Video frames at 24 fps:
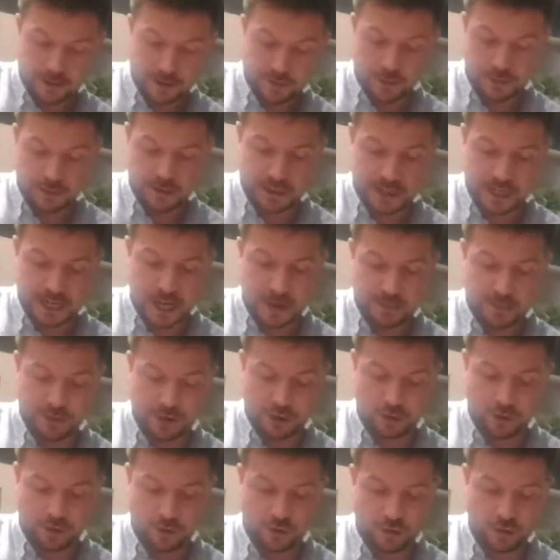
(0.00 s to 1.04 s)
falls in line with
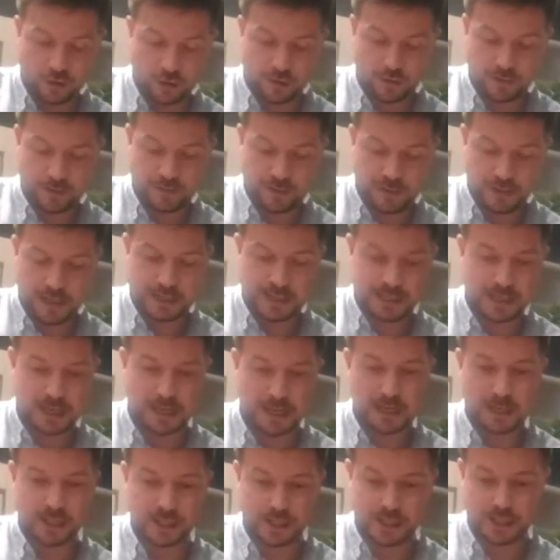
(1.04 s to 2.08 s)
your
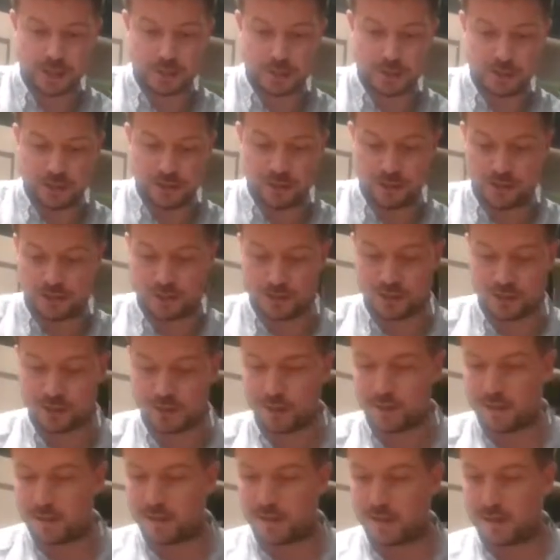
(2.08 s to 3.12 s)
personalities, which is
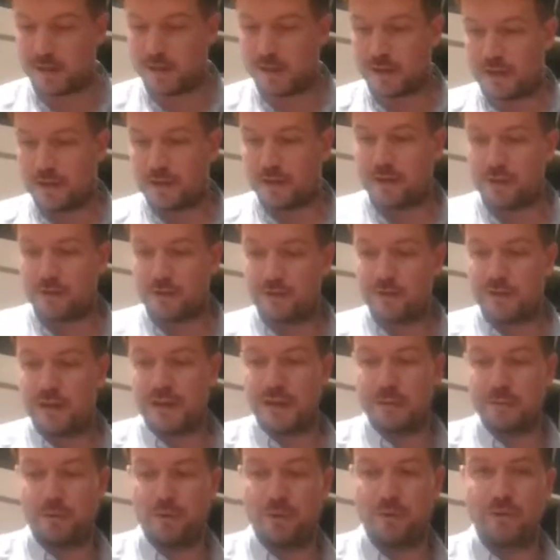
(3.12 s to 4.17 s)

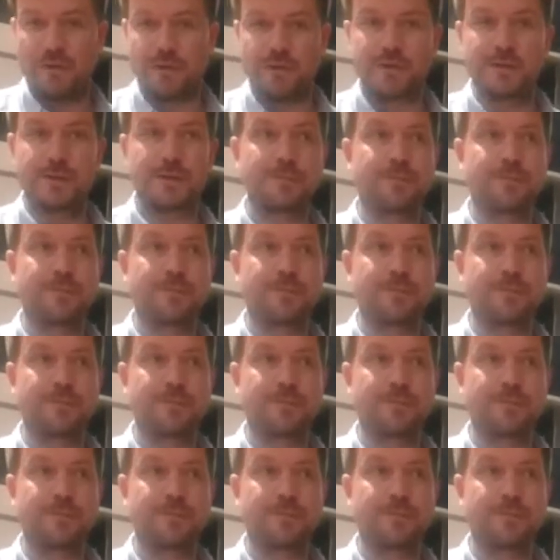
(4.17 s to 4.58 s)
really important.